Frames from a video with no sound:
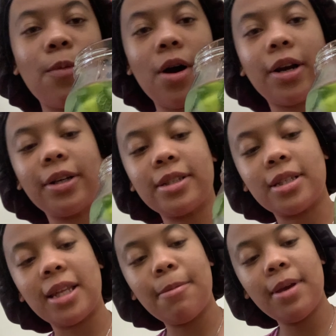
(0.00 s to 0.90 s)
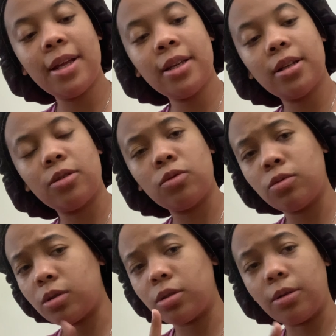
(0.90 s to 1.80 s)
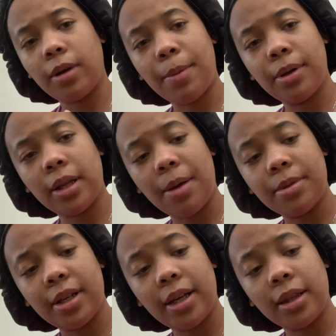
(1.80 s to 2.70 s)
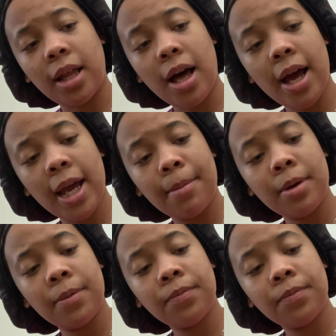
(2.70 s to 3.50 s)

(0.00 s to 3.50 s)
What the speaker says: water. It's lemon. Oh no, I put lime today. Lime,